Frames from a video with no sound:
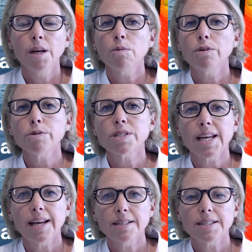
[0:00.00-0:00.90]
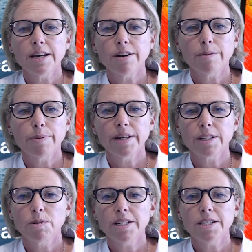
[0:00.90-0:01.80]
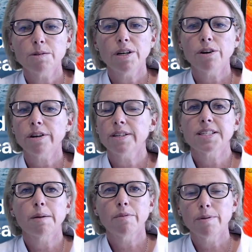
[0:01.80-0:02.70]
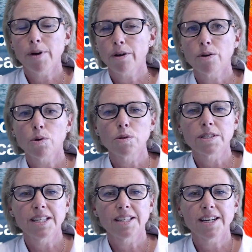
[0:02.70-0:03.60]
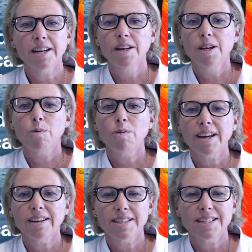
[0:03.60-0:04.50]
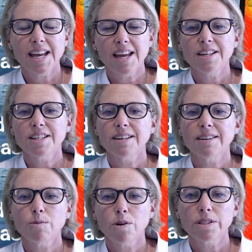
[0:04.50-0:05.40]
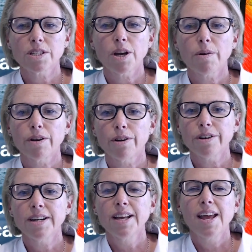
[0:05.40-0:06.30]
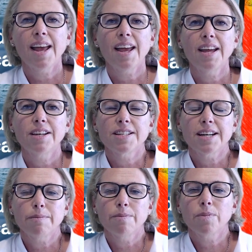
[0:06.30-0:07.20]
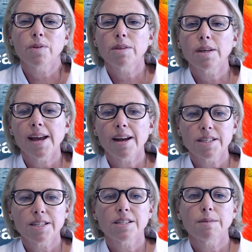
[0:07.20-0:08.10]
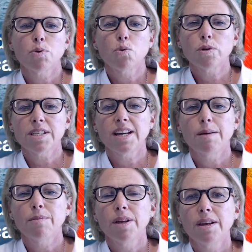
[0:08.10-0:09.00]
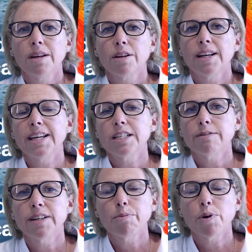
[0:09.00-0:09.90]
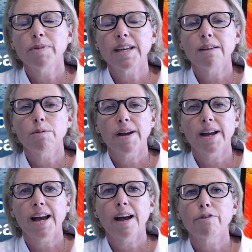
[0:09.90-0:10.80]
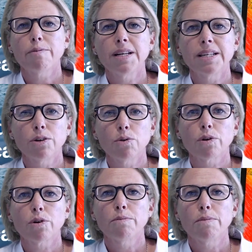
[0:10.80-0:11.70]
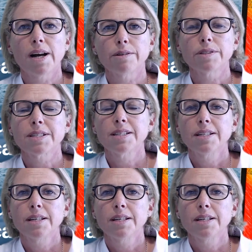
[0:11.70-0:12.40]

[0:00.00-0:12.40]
We're all sailors here at PredictWind. We're not in some remote call centre. We understand what's going on, and our support team collectively probably have about 500,000 nautical miles